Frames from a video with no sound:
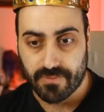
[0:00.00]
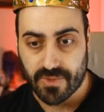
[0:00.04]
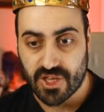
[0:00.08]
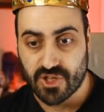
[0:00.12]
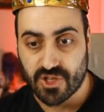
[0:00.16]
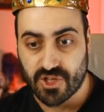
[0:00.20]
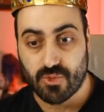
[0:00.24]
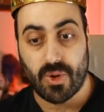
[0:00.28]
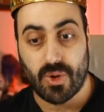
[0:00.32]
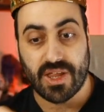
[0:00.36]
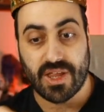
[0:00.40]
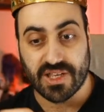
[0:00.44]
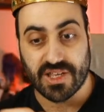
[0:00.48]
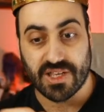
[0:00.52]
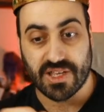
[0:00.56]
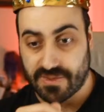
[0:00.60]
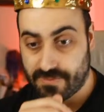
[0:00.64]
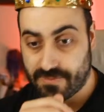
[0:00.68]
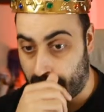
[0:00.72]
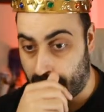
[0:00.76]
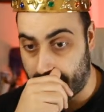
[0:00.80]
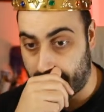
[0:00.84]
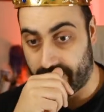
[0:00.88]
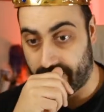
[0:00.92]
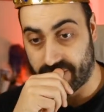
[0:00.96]
really
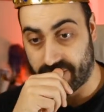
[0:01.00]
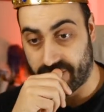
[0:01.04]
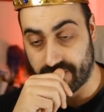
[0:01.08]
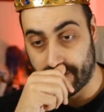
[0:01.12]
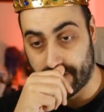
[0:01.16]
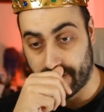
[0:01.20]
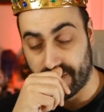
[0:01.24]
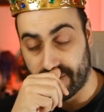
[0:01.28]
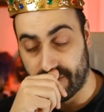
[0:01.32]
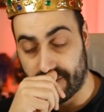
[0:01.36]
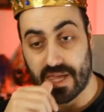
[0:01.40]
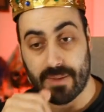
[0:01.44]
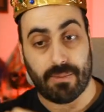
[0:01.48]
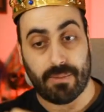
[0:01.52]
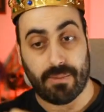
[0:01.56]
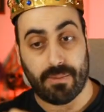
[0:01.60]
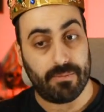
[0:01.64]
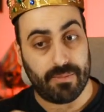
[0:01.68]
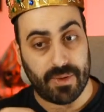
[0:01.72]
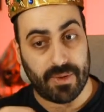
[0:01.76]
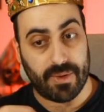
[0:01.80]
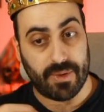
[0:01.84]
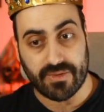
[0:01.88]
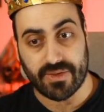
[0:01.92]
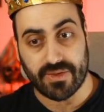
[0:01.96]
inspiring. So keep on
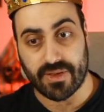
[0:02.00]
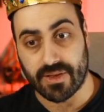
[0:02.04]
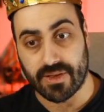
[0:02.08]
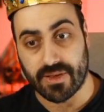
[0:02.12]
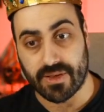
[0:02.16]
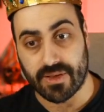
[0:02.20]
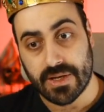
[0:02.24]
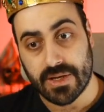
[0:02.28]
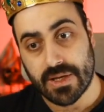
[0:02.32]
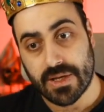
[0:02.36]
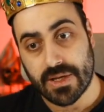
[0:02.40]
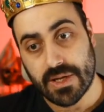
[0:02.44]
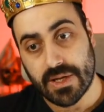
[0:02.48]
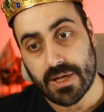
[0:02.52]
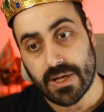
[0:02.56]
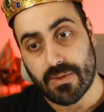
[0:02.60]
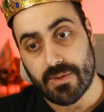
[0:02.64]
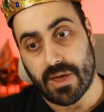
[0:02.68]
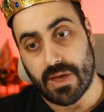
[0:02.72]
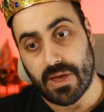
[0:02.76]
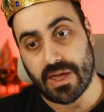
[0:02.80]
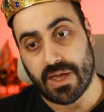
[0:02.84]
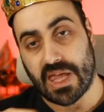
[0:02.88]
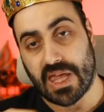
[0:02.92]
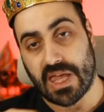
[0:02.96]
painting
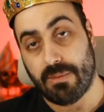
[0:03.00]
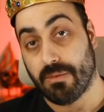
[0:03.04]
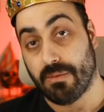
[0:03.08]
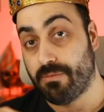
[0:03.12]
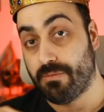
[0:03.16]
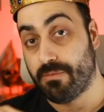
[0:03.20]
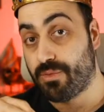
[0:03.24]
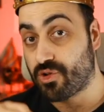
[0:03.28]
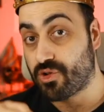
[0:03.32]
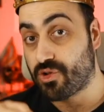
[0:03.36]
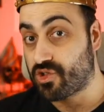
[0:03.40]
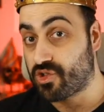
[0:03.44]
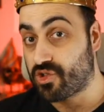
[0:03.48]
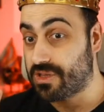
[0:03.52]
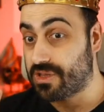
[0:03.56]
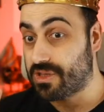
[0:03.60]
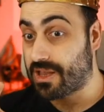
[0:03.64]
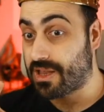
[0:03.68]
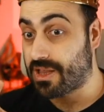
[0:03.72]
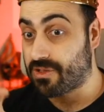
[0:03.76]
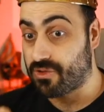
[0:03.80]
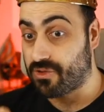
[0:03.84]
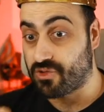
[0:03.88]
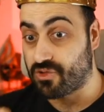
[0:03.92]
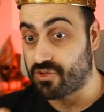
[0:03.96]
and keep on pushing
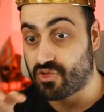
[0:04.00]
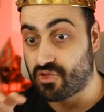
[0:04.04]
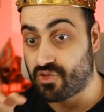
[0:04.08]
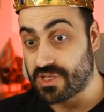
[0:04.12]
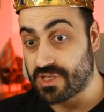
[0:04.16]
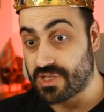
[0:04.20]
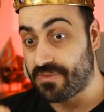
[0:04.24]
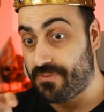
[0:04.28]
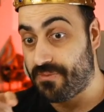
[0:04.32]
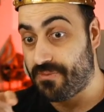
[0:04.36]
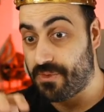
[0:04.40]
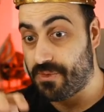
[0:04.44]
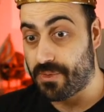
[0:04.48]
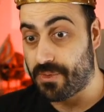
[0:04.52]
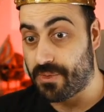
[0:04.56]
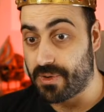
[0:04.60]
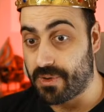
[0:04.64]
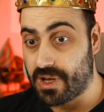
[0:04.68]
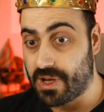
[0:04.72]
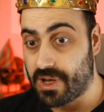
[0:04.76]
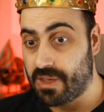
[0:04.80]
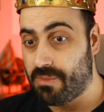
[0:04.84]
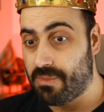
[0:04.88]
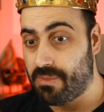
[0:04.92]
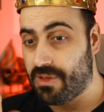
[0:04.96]
that contrast further.
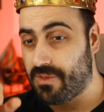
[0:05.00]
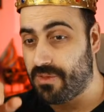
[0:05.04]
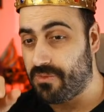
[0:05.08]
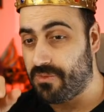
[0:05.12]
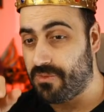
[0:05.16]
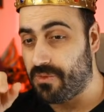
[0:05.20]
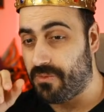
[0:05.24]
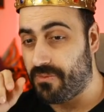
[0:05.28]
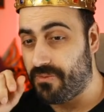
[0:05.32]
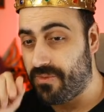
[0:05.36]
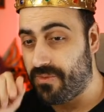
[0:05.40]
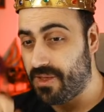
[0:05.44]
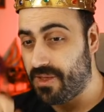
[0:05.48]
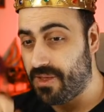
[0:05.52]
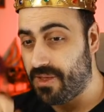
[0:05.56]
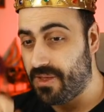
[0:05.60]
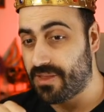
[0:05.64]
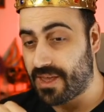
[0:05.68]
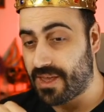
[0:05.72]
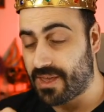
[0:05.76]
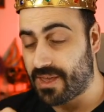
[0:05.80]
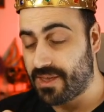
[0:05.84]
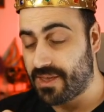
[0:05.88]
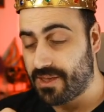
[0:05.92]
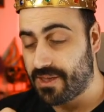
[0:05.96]
Even if you feel
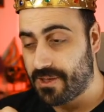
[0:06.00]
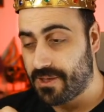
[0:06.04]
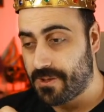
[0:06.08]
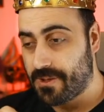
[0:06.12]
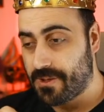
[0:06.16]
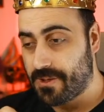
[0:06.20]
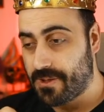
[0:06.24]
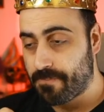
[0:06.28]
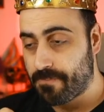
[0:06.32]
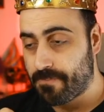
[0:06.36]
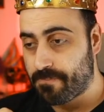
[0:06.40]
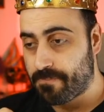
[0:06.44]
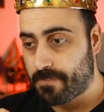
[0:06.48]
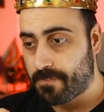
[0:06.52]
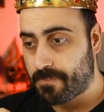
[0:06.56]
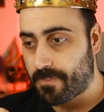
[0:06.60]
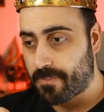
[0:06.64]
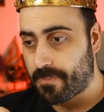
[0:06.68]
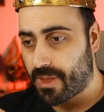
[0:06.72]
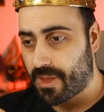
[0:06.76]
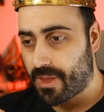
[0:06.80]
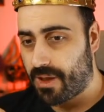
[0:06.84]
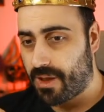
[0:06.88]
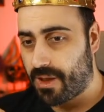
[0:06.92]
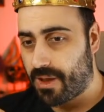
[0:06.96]
like
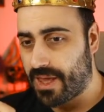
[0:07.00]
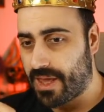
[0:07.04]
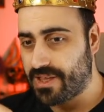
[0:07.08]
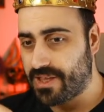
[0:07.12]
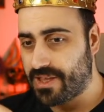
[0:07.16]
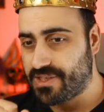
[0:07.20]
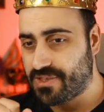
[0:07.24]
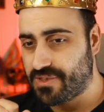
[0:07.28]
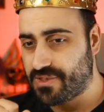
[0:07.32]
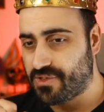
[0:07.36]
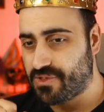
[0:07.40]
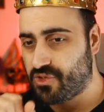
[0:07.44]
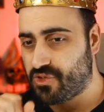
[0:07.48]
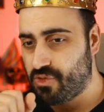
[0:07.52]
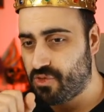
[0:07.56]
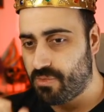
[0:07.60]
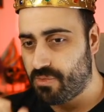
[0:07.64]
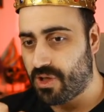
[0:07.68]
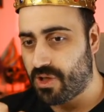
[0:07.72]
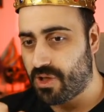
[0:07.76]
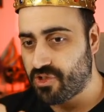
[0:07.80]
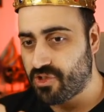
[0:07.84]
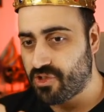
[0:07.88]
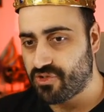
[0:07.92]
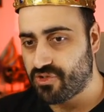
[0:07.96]
it's too
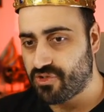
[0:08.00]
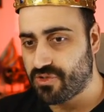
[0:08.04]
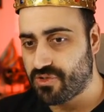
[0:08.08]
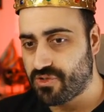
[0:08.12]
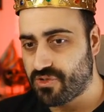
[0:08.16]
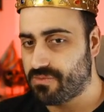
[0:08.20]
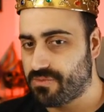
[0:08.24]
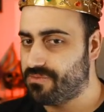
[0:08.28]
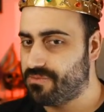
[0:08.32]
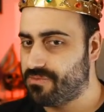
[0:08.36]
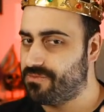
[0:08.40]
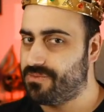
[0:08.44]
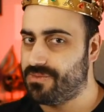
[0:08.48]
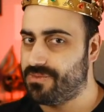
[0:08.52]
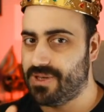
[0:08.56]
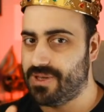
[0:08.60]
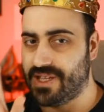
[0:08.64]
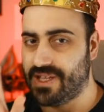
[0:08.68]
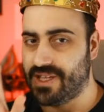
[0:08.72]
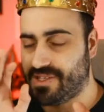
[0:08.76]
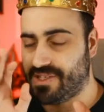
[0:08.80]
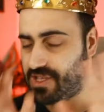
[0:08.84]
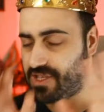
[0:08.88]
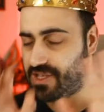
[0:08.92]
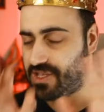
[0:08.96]
much,
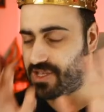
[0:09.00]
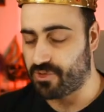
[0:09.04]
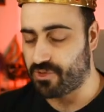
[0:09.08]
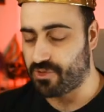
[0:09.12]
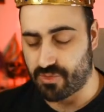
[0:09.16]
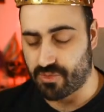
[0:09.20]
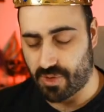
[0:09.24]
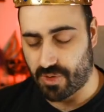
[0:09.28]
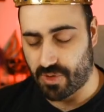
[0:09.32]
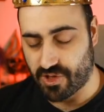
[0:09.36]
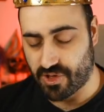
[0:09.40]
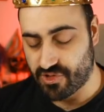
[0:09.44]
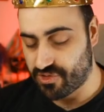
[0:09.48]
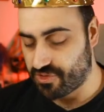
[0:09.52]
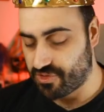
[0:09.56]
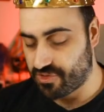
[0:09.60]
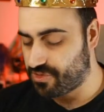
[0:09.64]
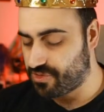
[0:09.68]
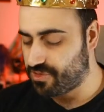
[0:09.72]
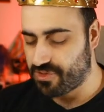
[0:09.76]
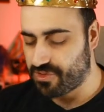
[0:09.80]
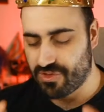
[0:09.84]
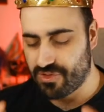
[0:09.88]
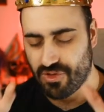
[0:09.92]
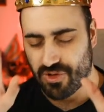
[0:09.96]
it's never too much.
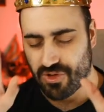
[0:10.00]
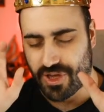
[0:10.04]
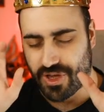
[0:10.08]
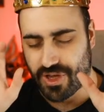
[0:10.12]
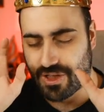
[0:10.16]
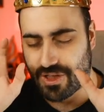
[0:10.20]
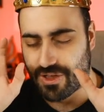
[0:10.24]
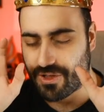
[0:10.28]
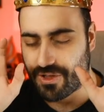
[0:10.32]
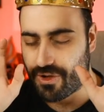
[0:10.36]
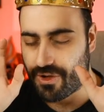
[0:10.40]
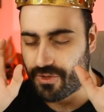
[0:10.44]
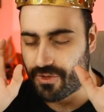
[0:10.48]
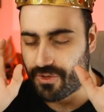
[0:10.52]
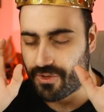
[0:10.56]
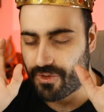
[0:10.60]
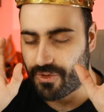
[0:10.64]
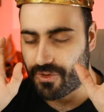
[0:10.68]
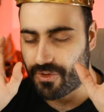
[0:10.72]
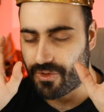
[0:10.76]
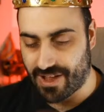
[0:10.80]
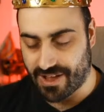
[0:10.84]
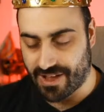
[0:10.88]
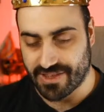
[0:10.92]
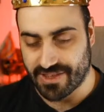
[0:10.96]
You can go
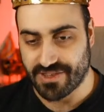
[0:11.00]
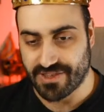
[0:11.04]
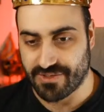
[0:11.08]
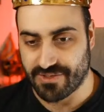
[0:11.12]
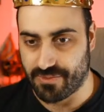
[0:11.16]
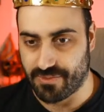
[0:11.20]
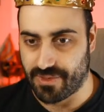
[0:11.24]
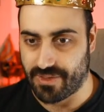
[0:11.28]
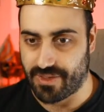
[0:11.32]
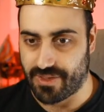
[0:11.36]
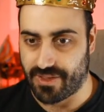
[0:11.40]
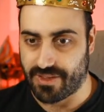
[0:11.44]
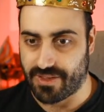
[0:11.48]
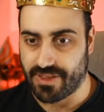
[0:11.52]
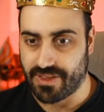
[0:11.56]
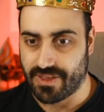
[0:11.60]
nuts with it.